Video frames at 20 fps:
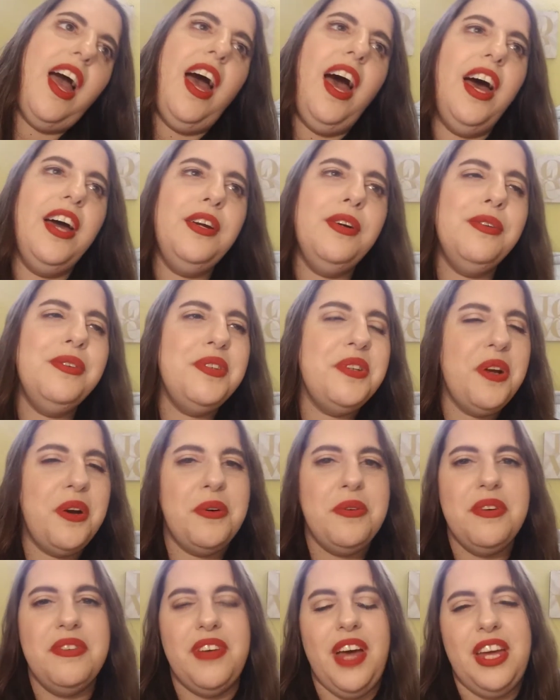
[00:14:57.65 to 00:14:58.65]
I don't
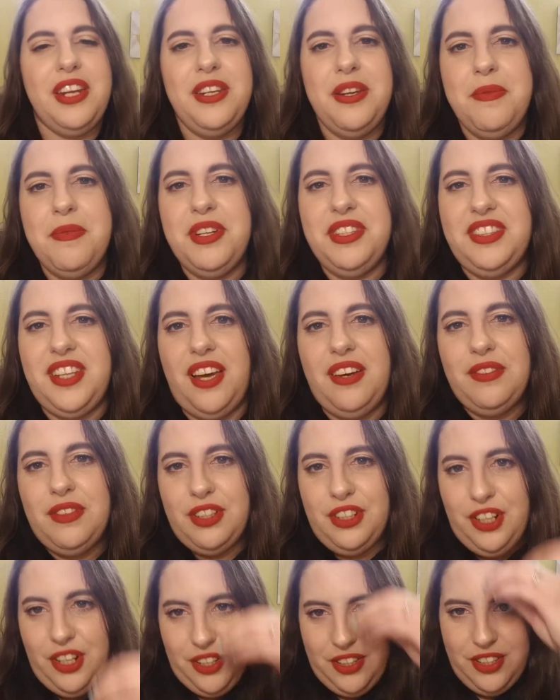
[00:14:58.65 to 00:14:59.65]
know if anyone's
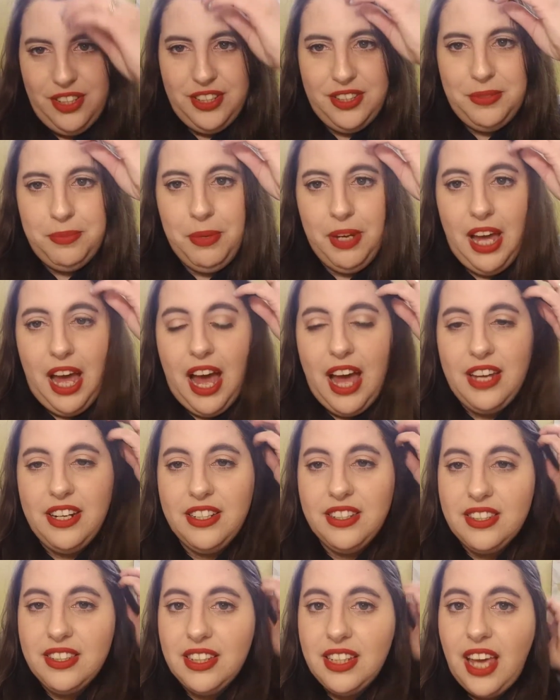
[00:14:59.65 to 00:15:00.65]
ever done this, but
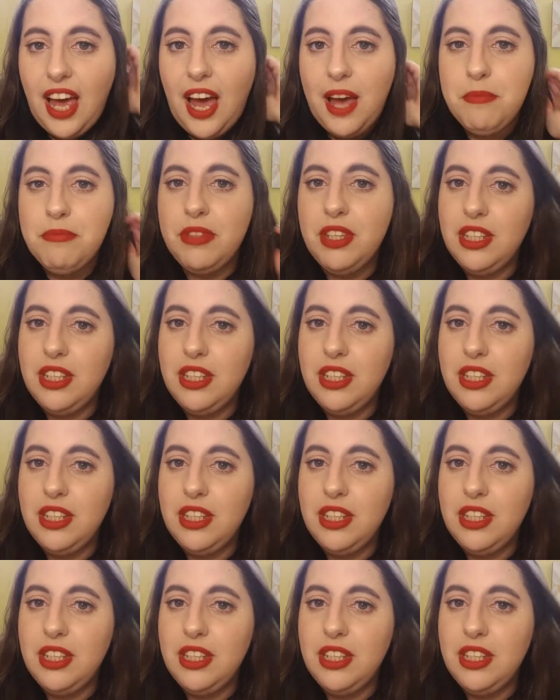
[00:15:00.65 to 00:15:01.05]
honestly, I'm